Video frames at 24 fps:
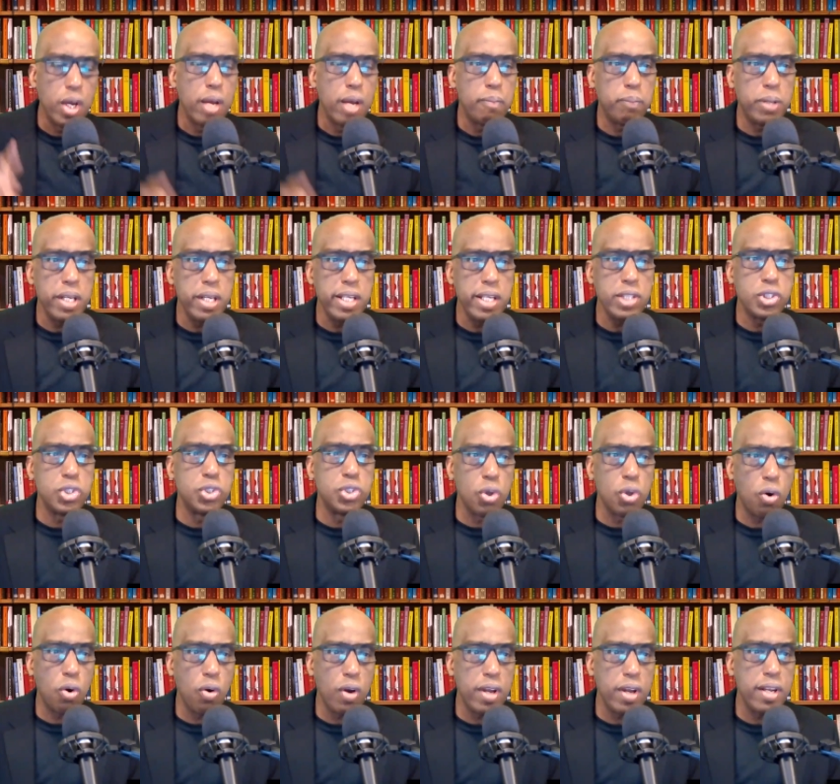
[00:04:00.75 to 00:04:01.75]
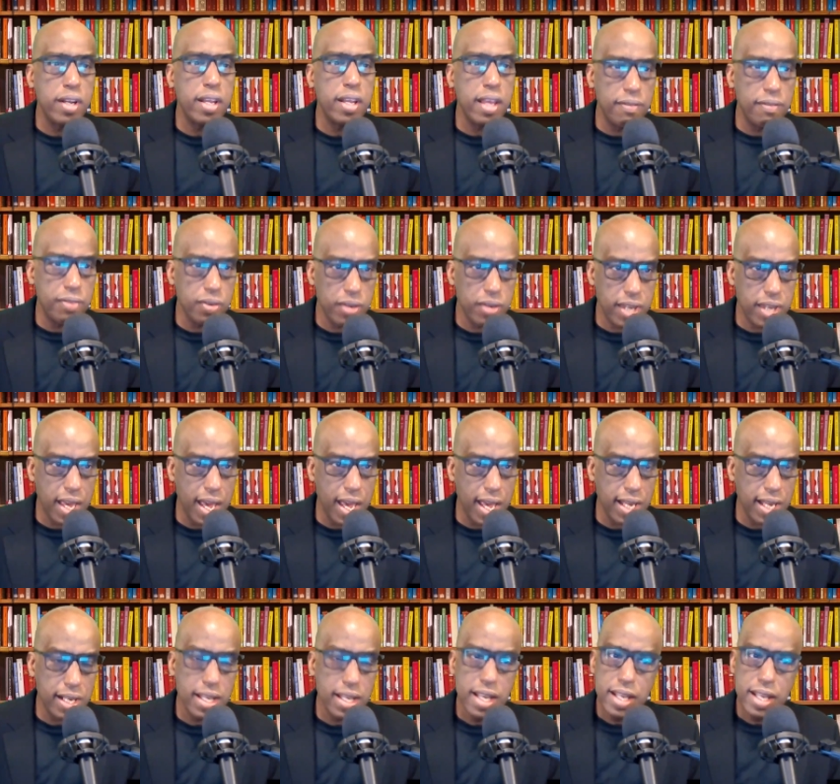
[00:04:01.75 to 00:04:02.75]
please join if you
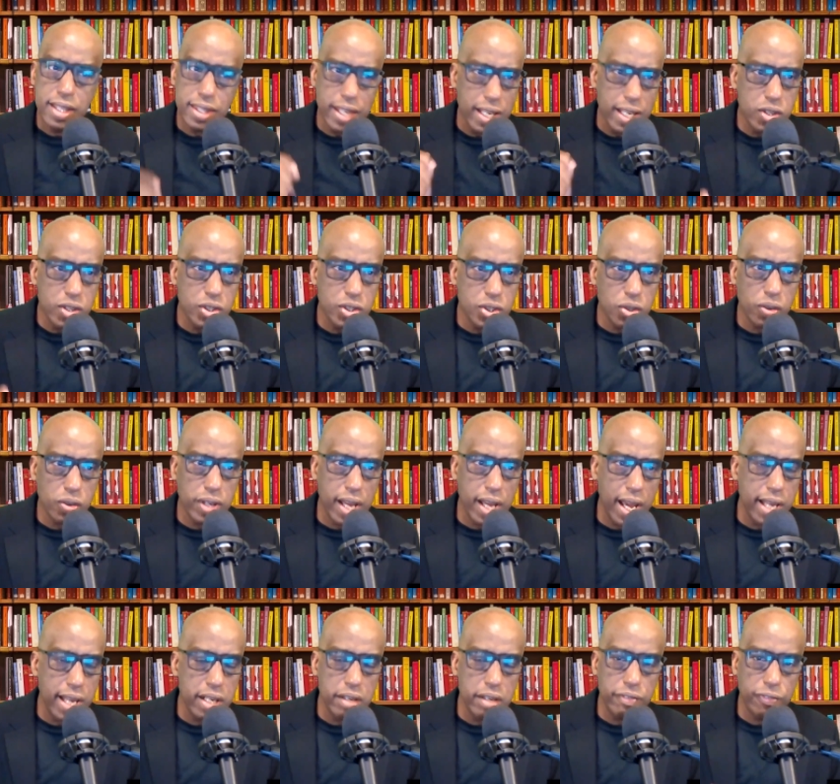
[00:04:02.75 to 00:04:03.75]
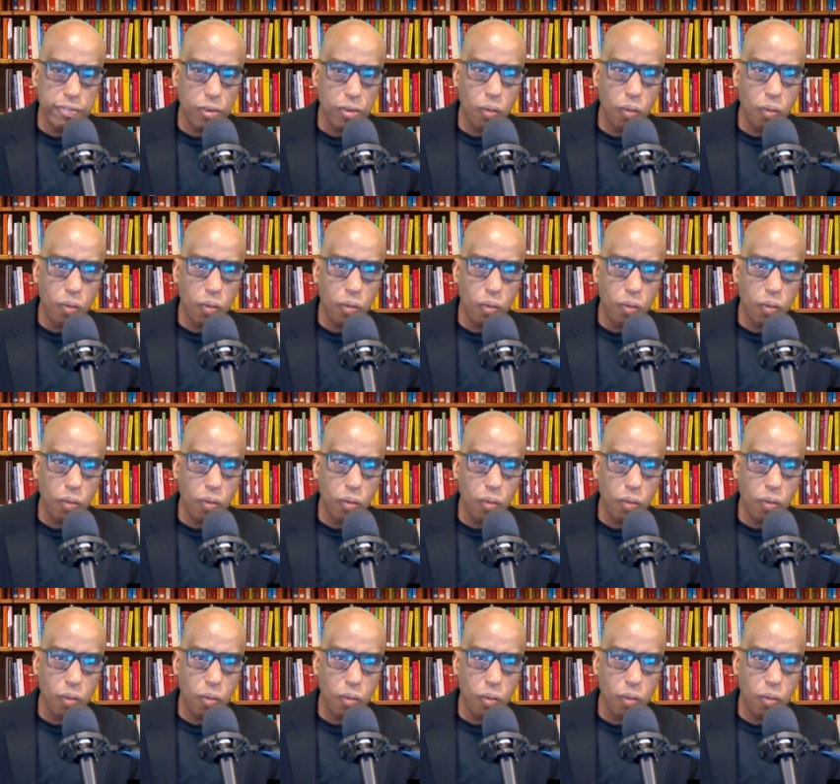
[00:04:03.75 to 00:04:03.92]
can. Thank you so kindly for